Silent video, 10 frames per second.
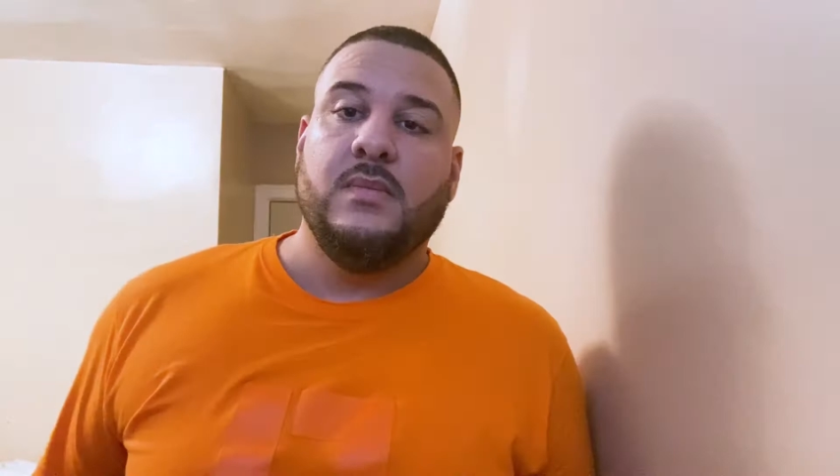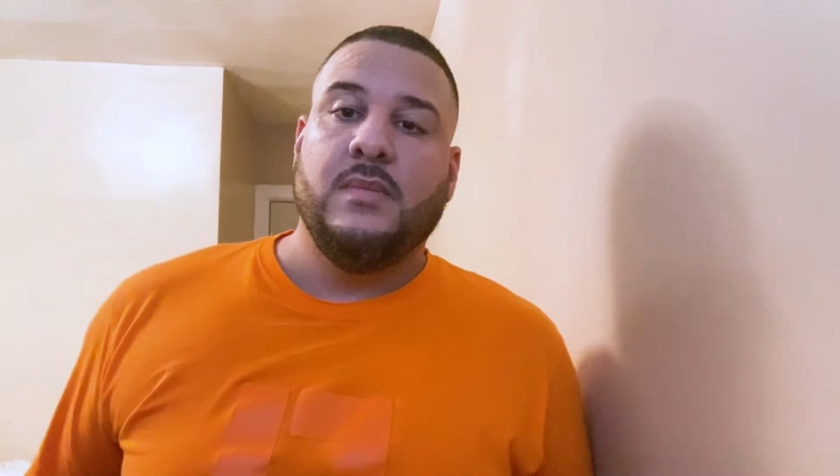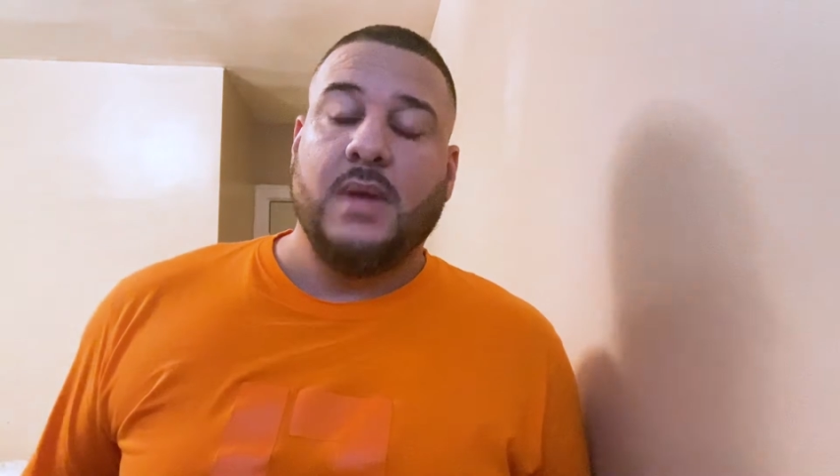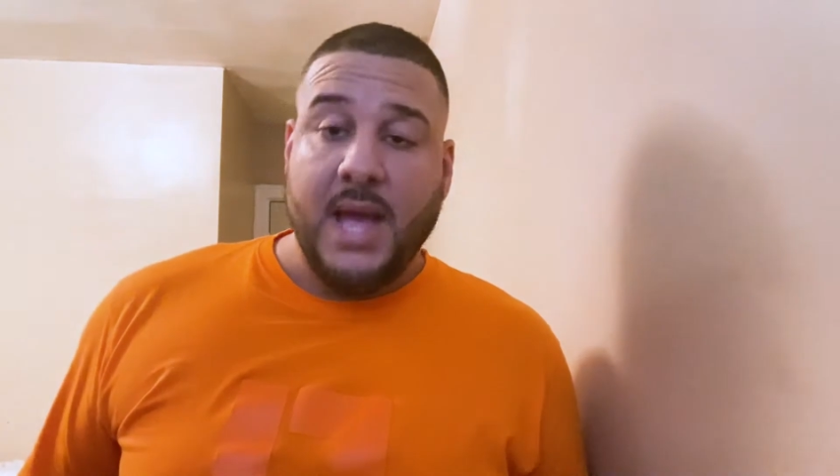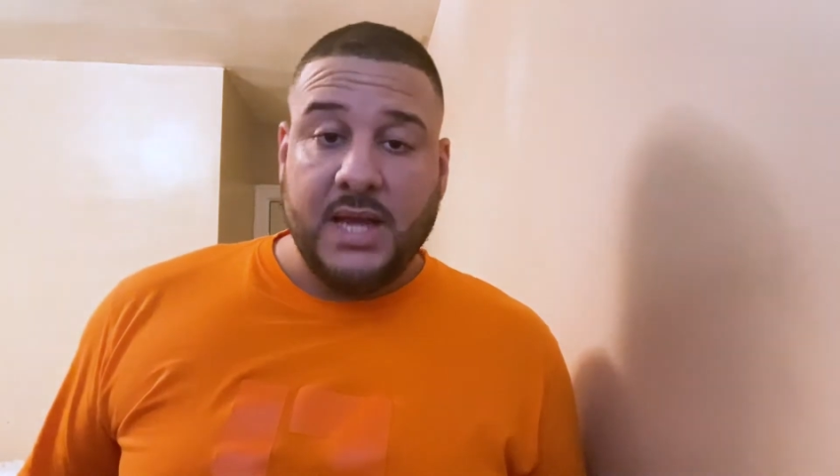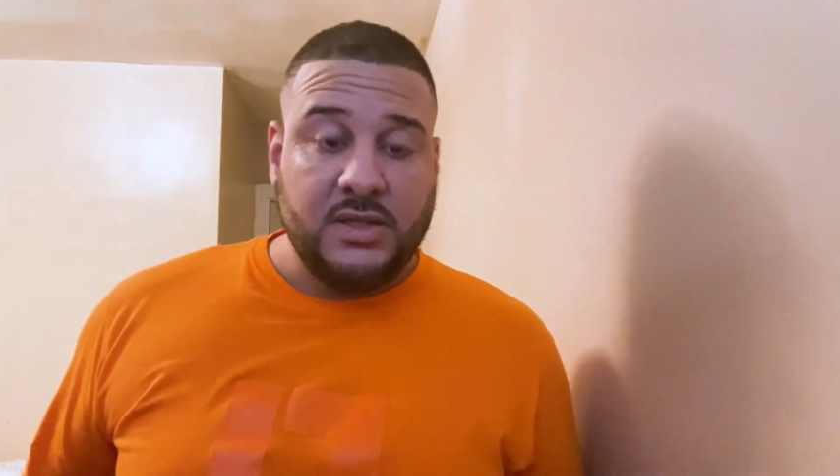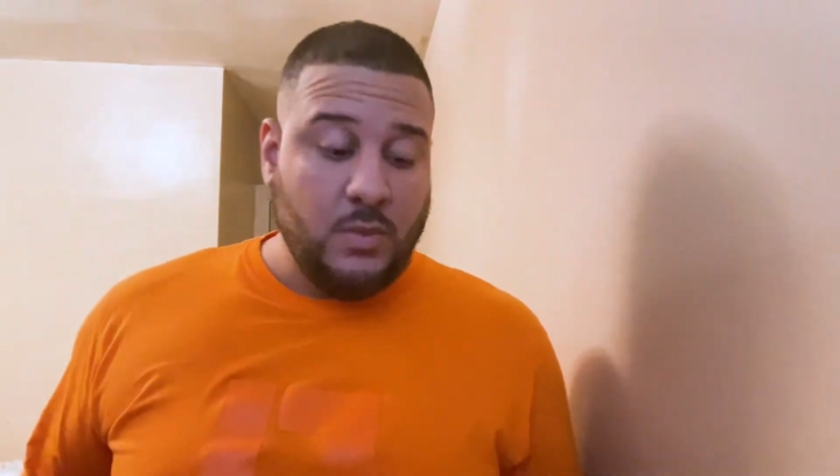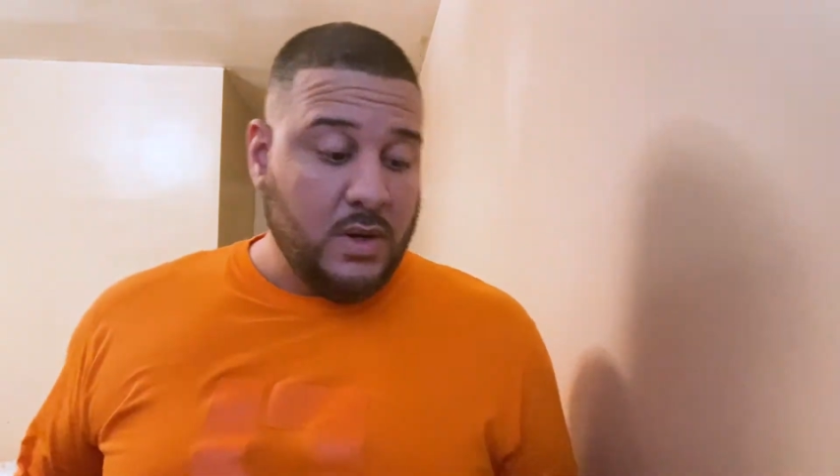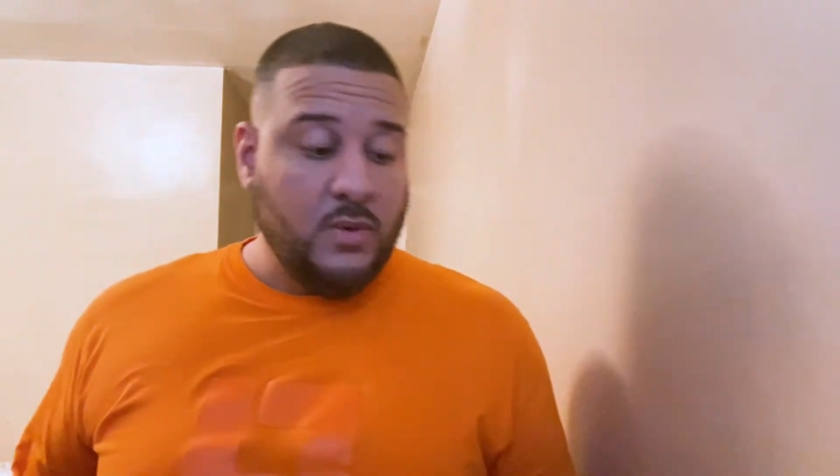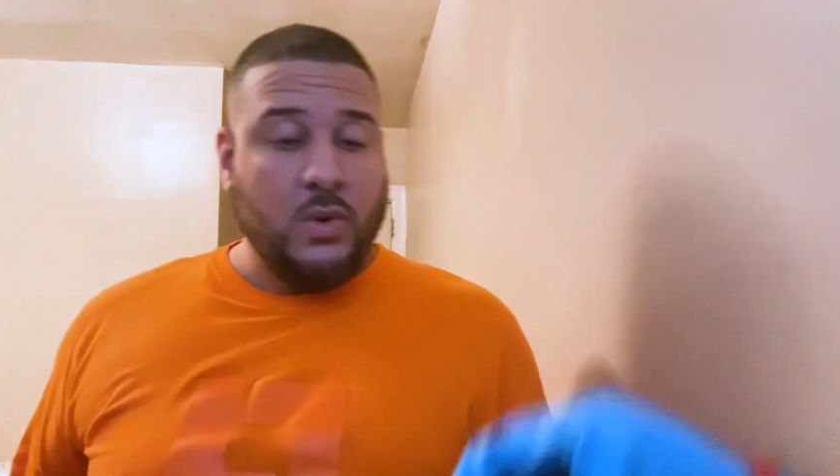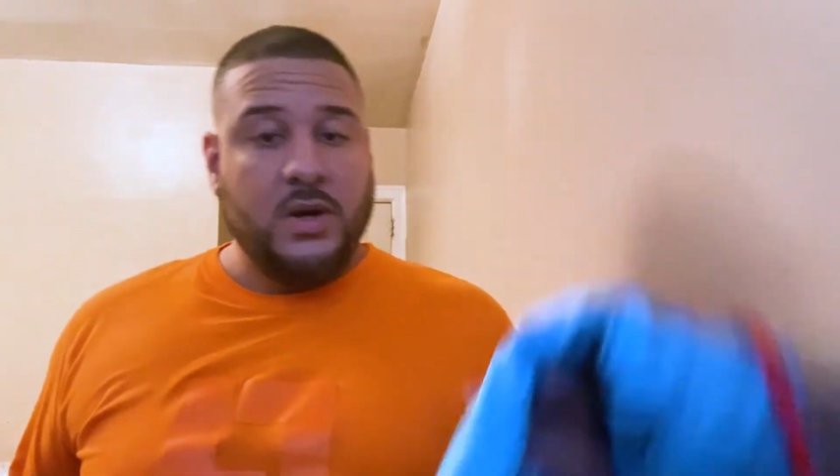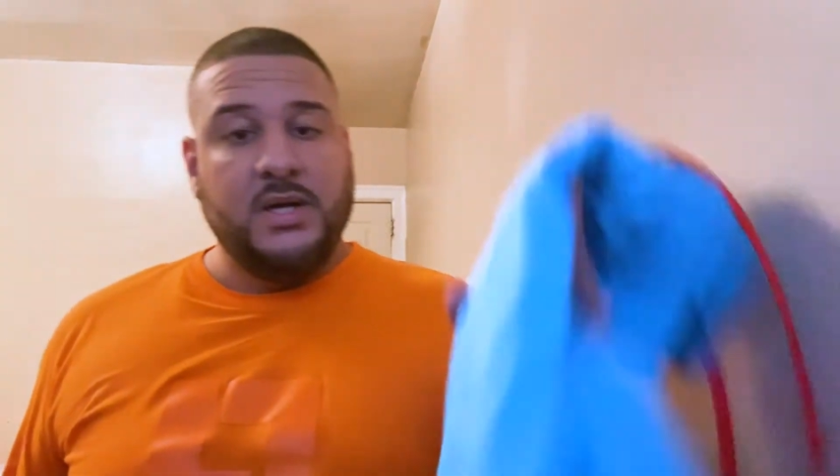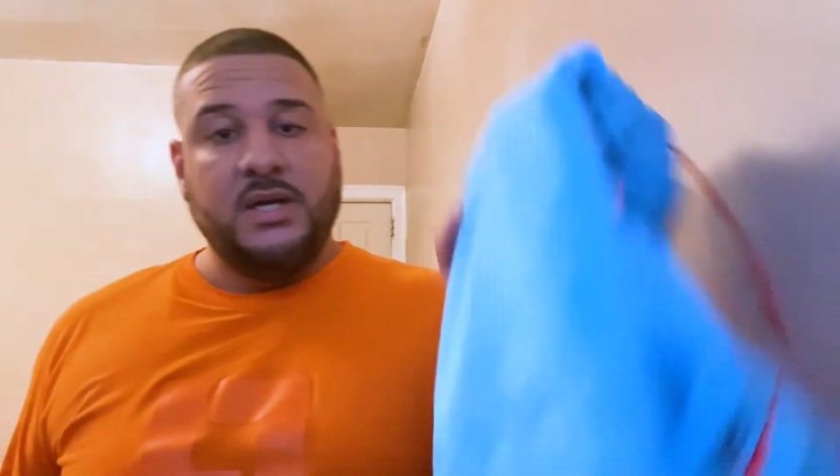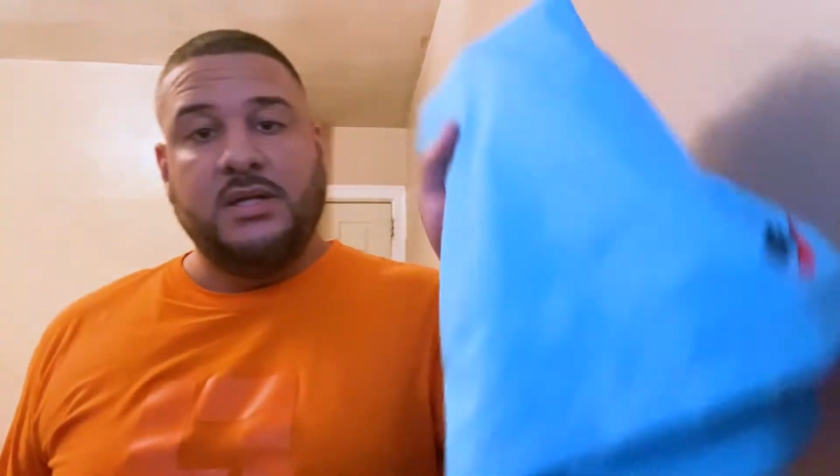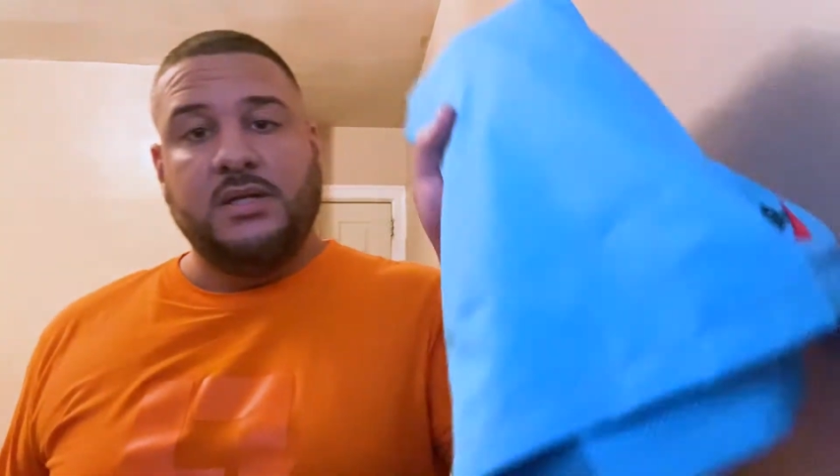I actually want to wear
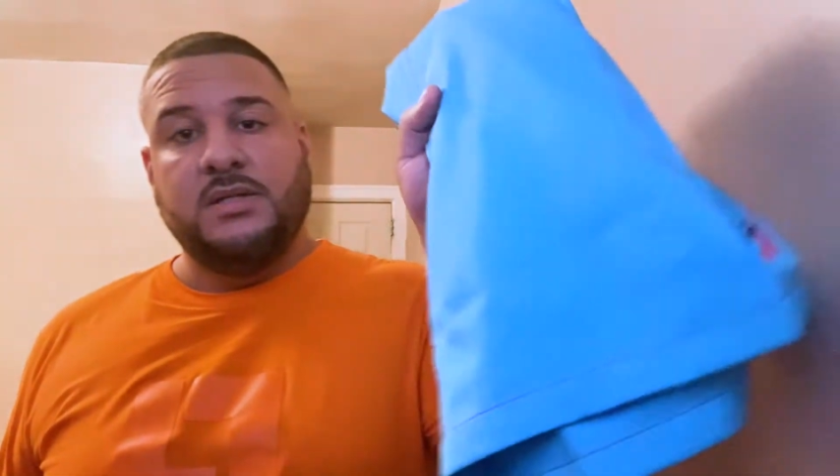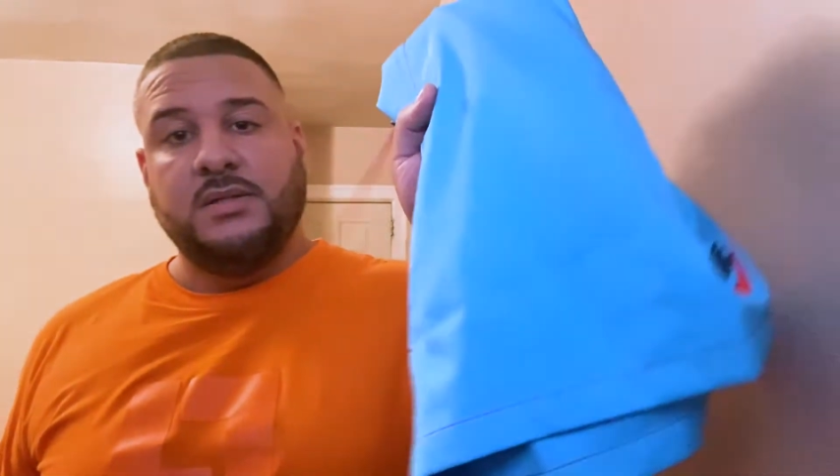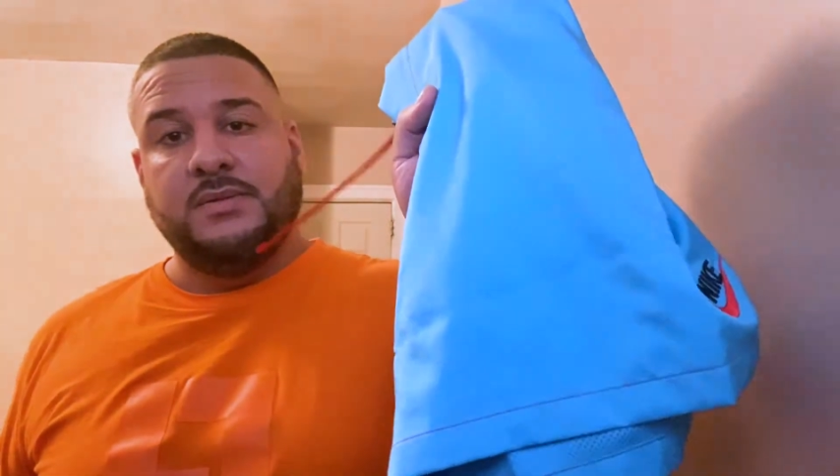these